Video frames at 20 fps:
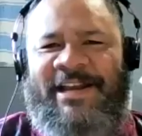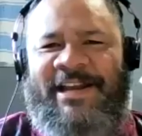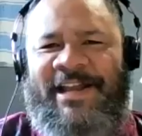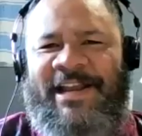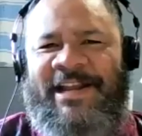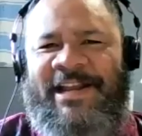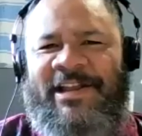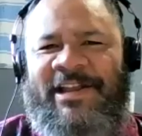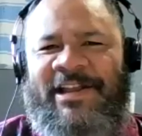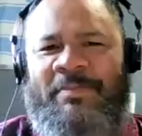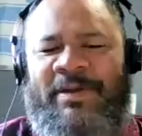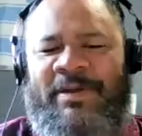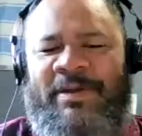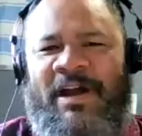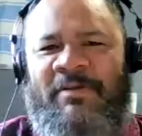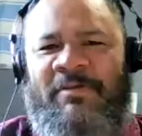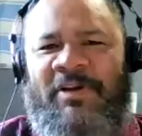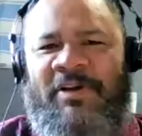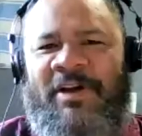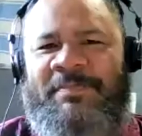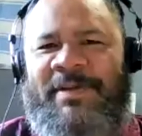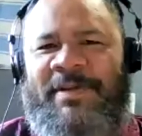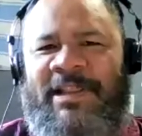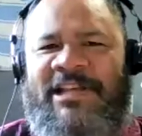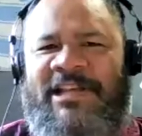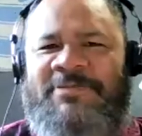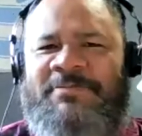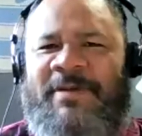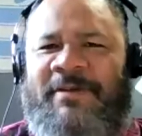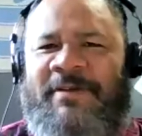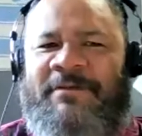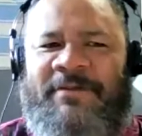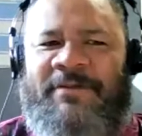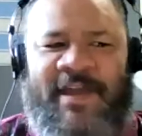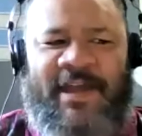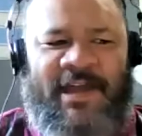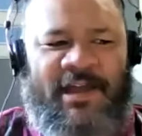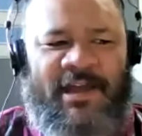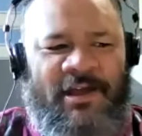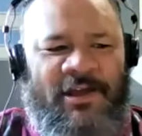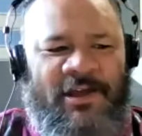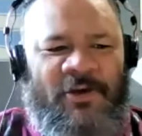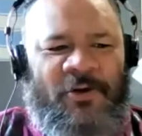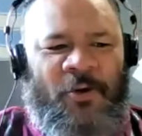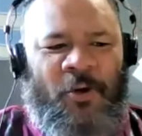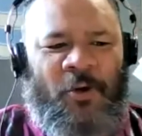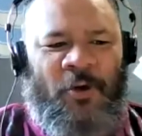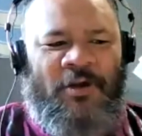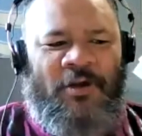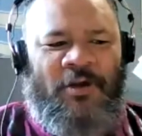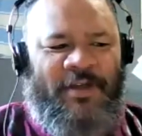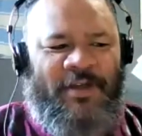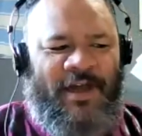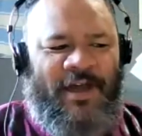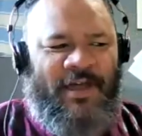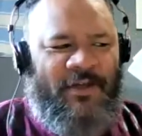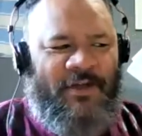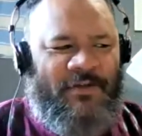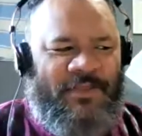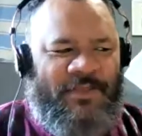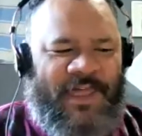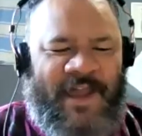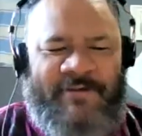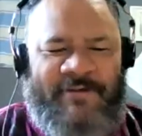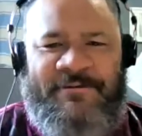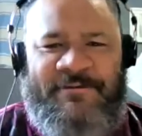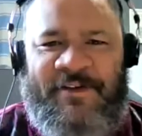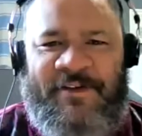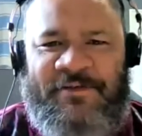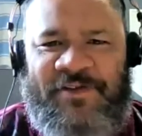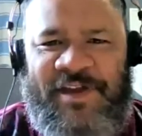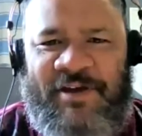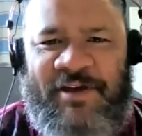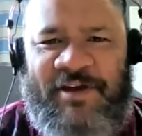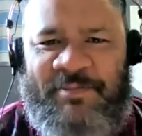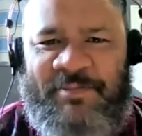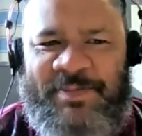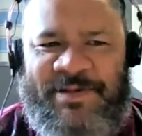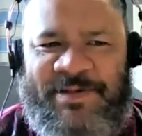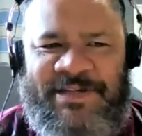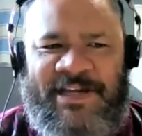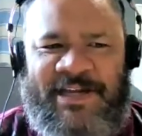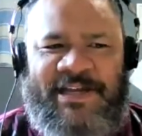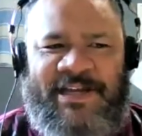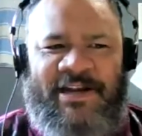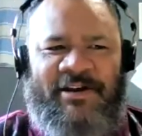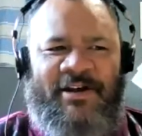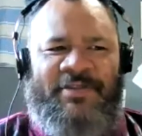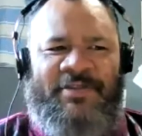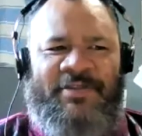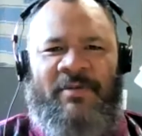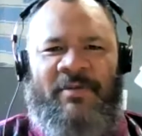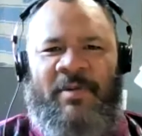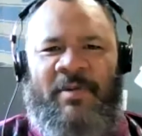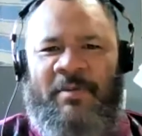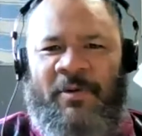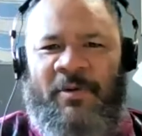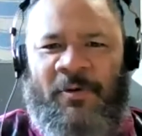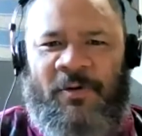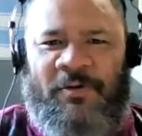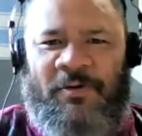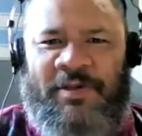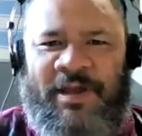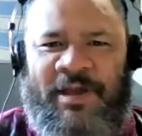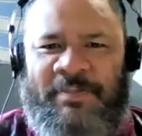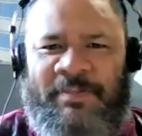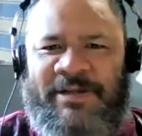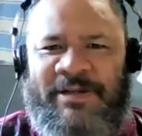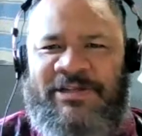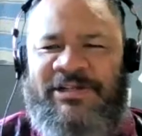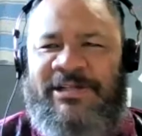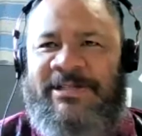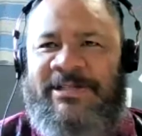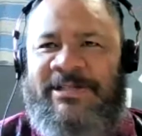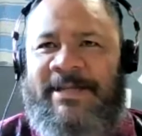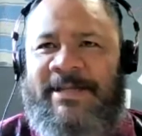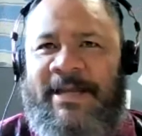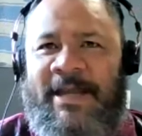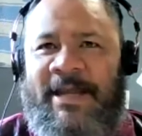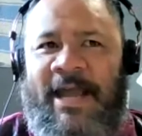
and a little bit ironic, but let's be fair, all of that fifth year in particular, I think we were all there bitches.